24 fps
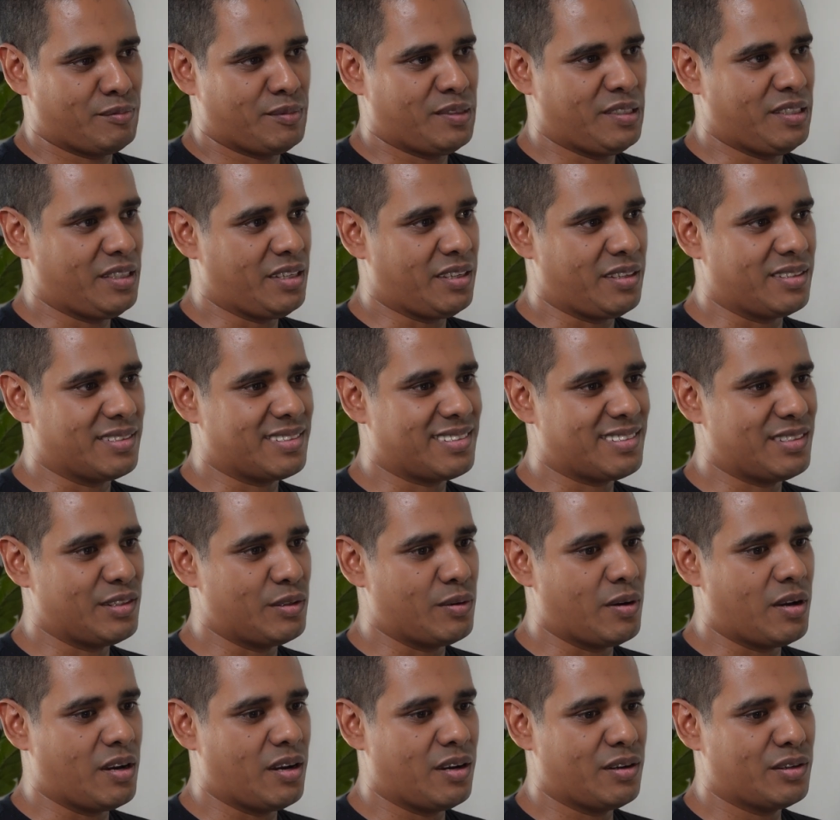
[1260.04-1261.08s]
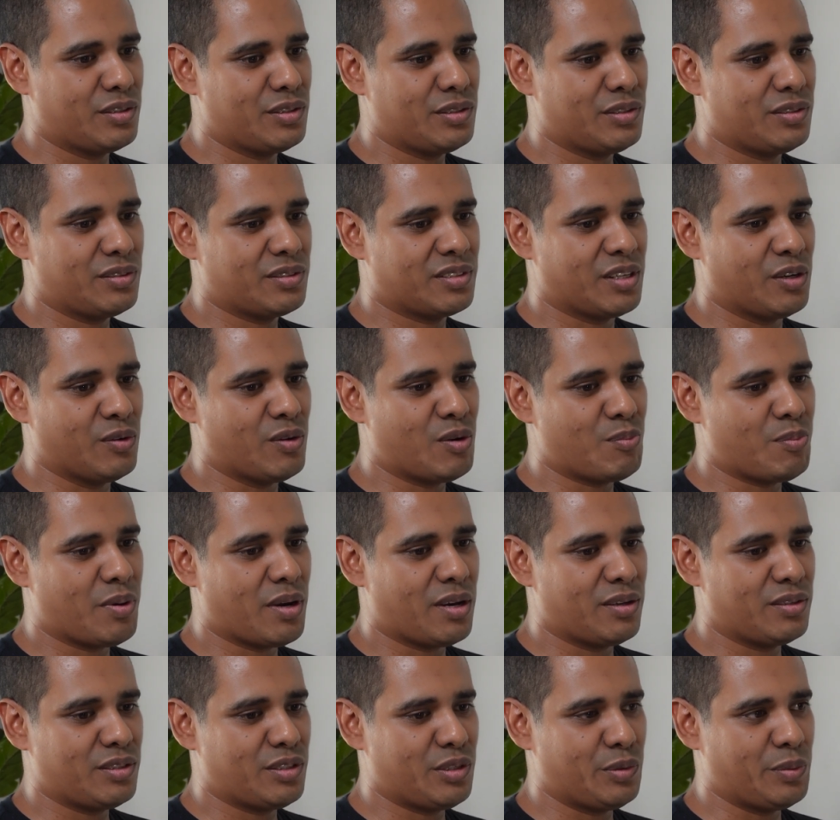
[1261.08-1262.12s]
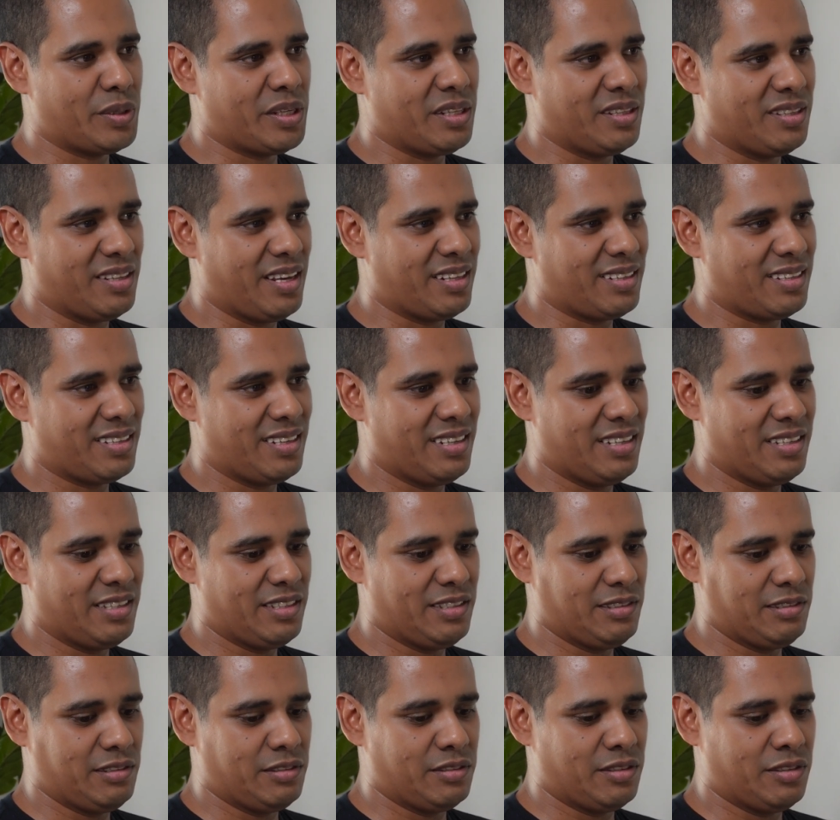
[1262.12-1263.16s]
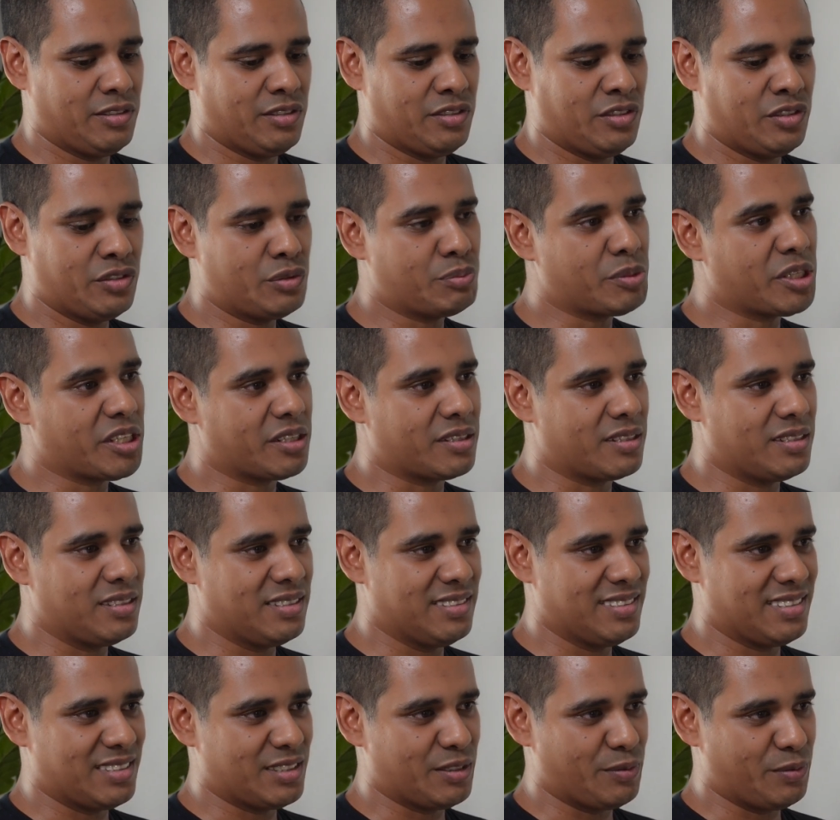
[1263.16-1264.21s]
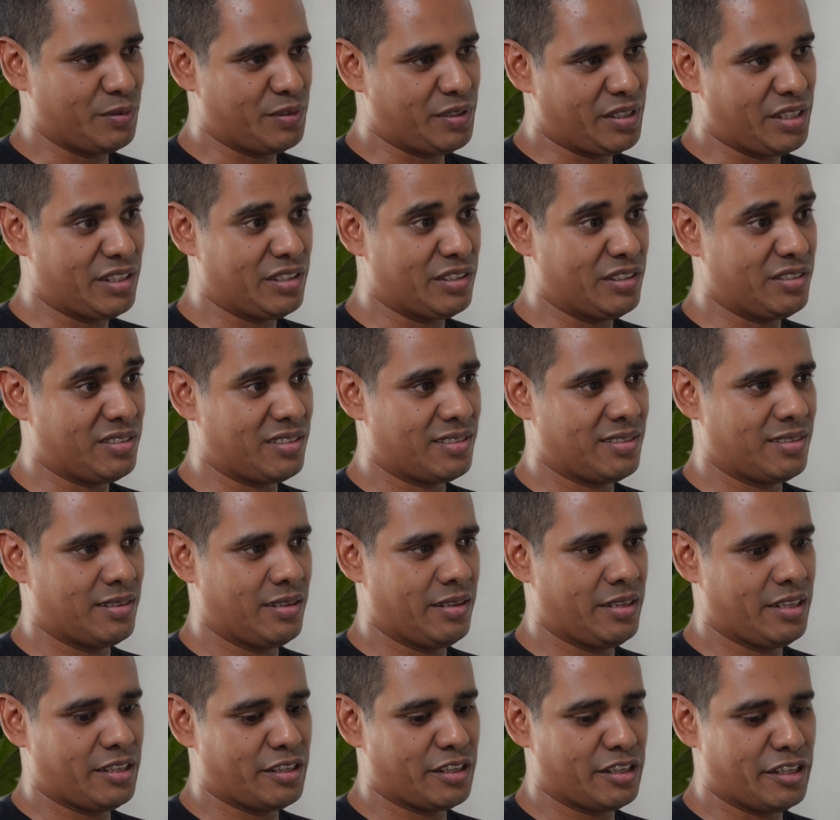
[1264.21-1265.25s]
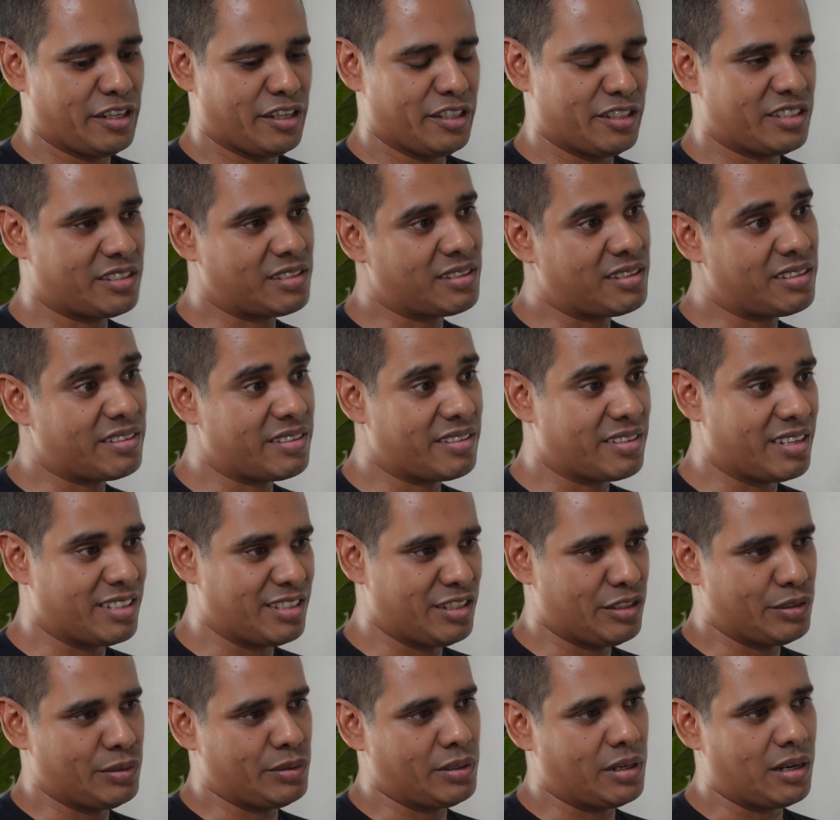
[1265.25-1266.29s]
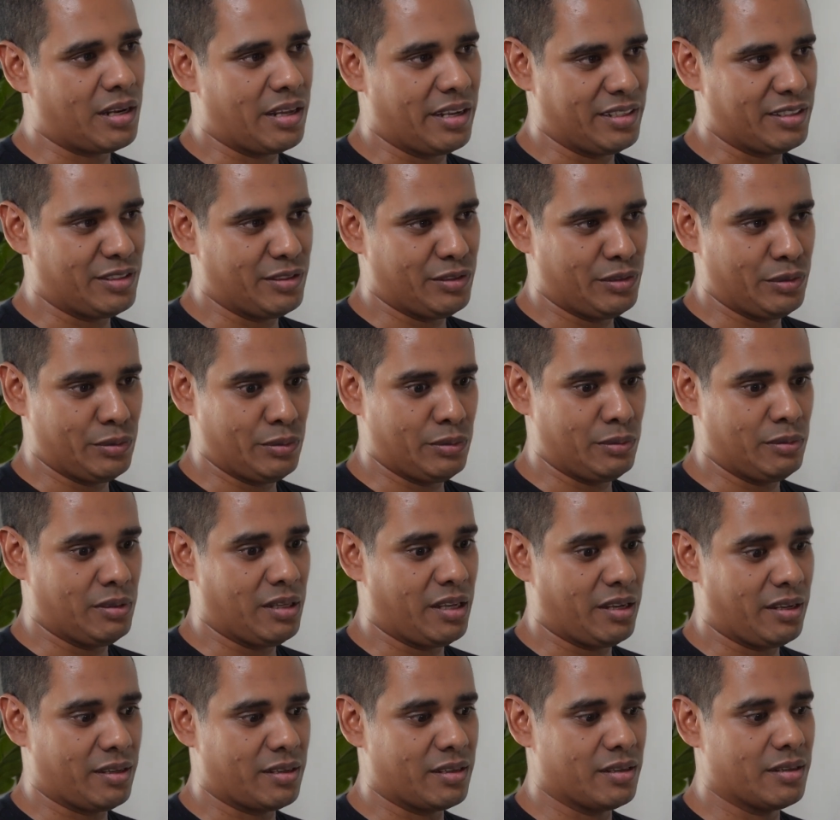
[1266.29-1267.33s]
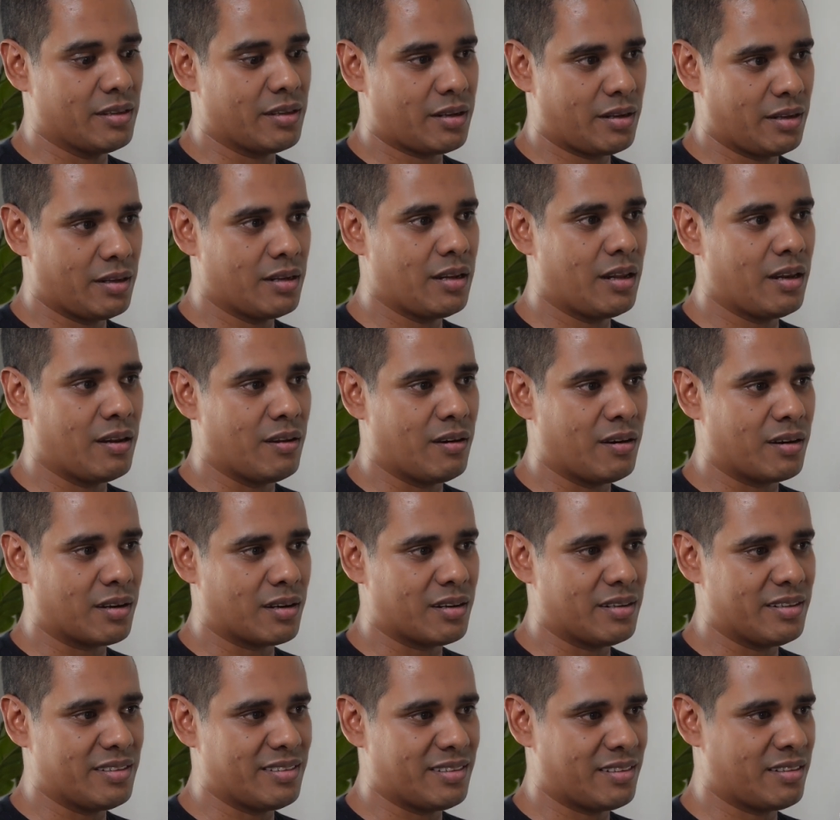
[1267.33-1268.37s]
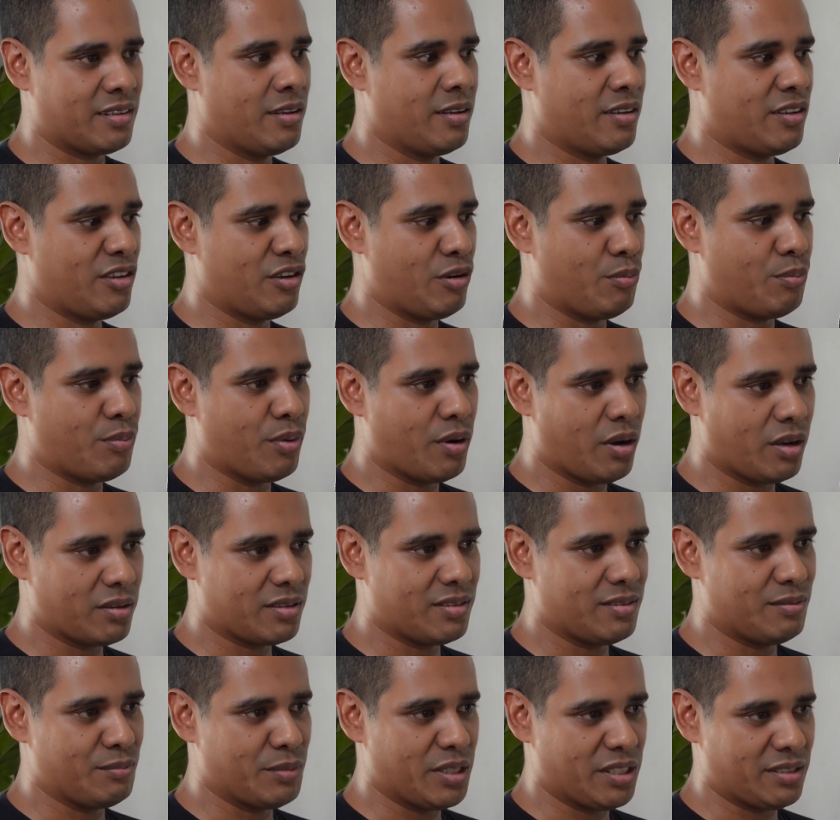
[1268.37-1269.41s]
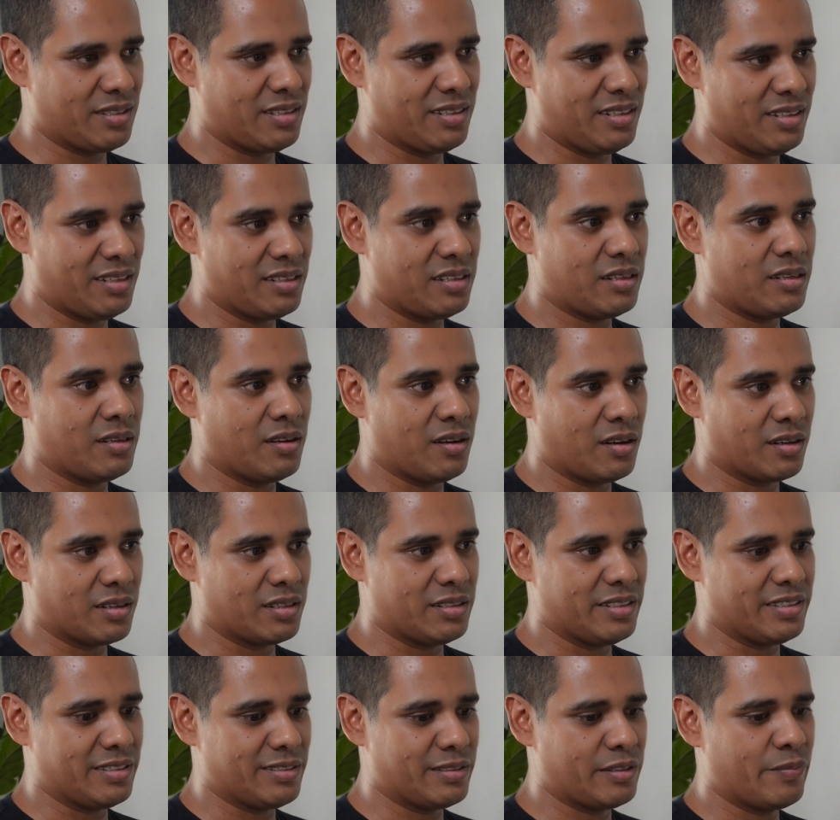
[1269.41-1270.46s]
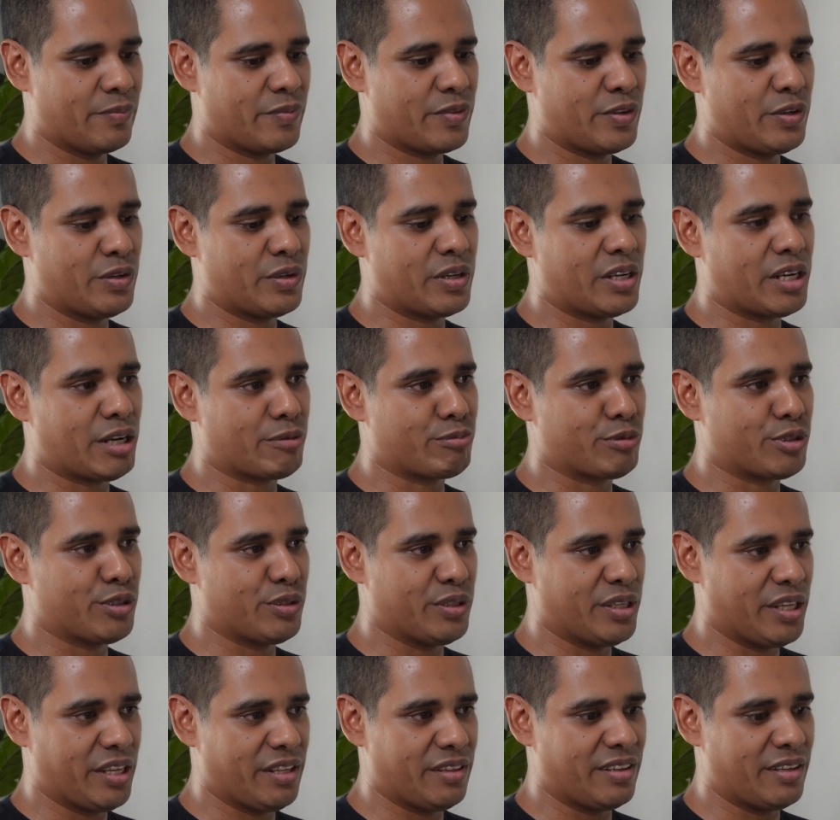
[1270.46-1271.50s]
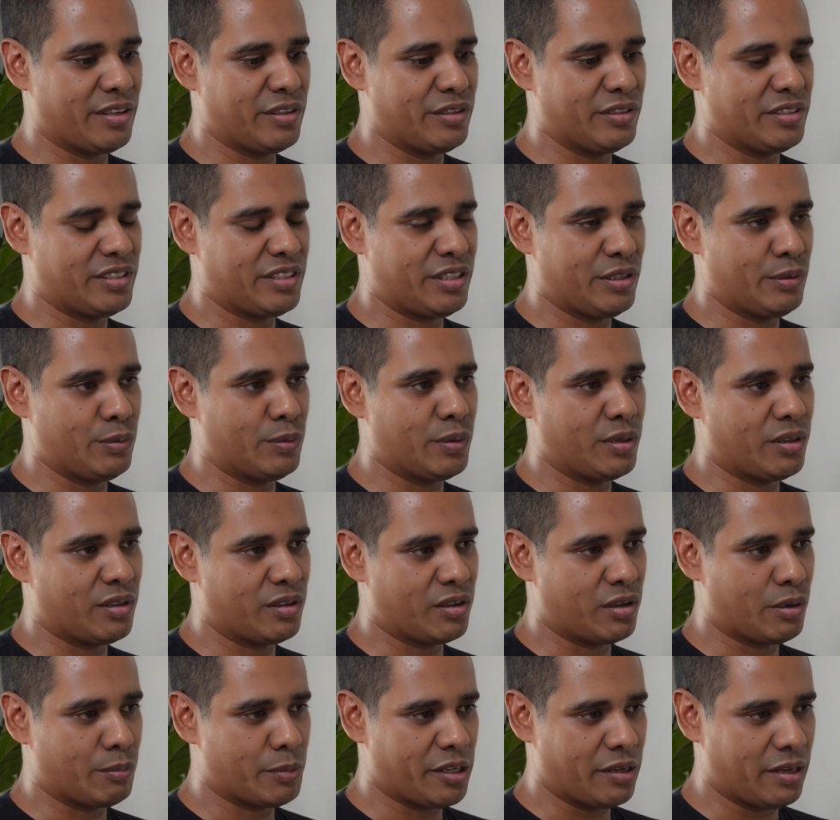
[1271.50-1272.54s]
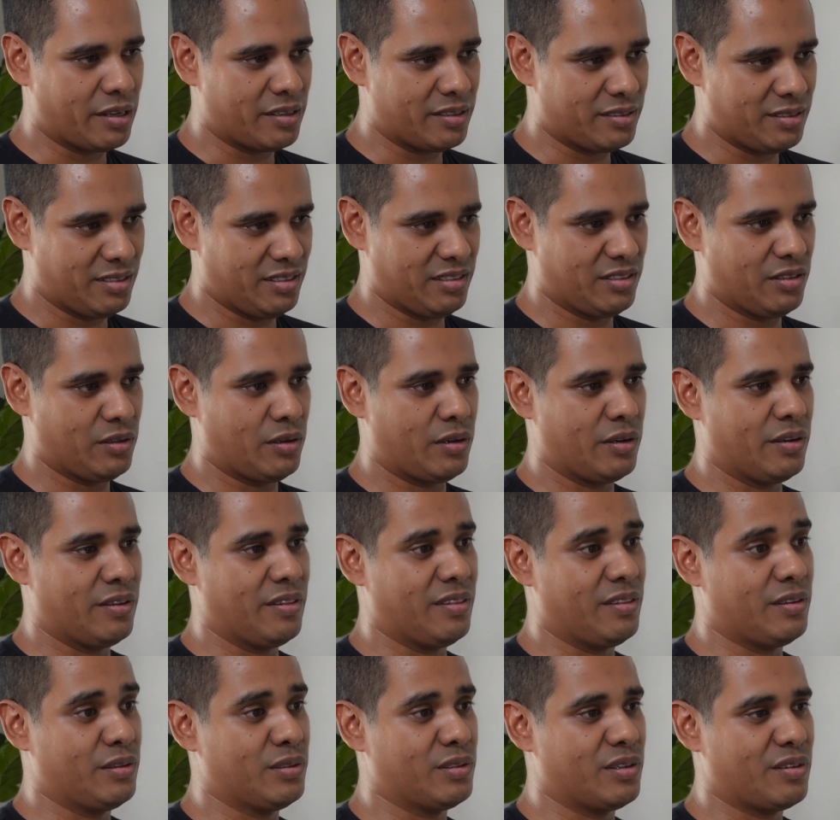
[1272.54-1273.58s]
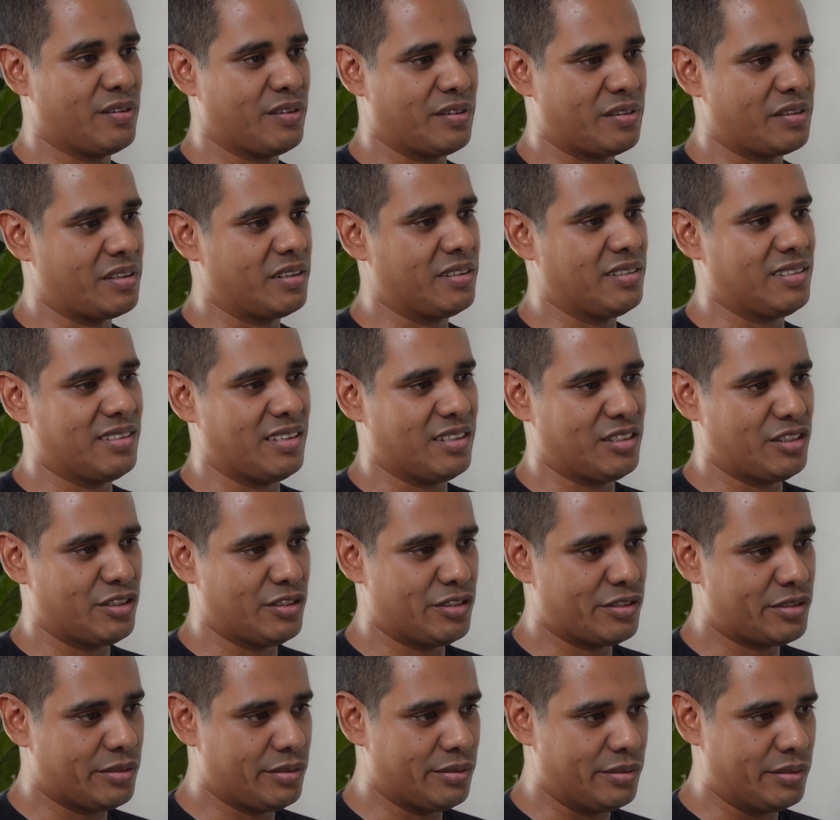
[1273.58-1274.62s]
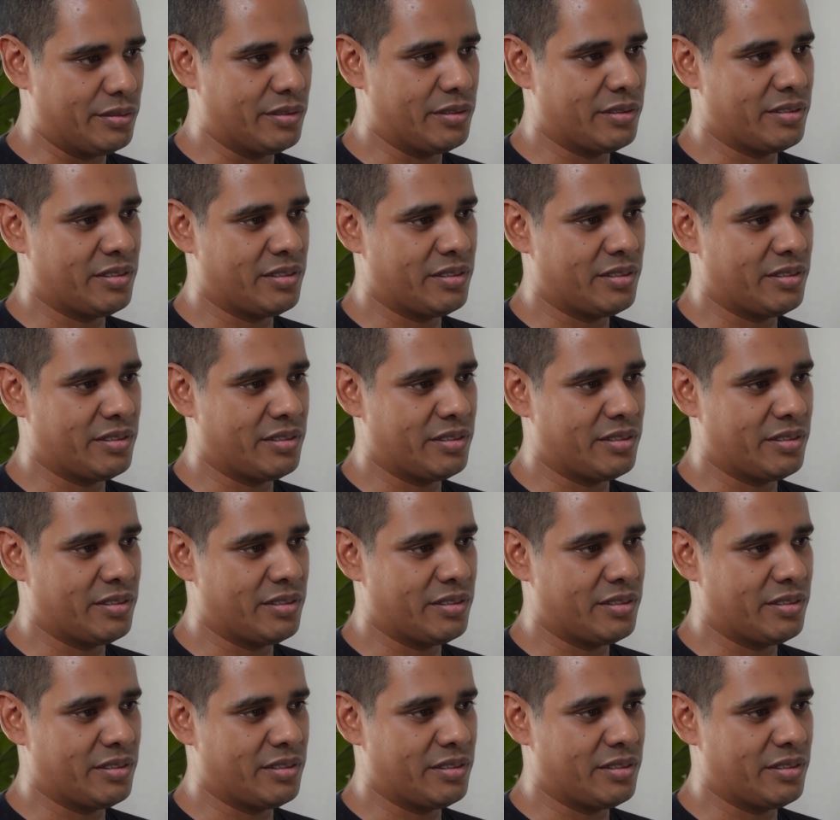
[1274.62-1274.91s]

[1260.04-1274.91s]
Yeah, so how you go about doing that is you make a list of things recreationally that you would like to do, like a really long list. Your partner makes a really long list. You come together and you see what the commonalities are, and those are the things that you choose.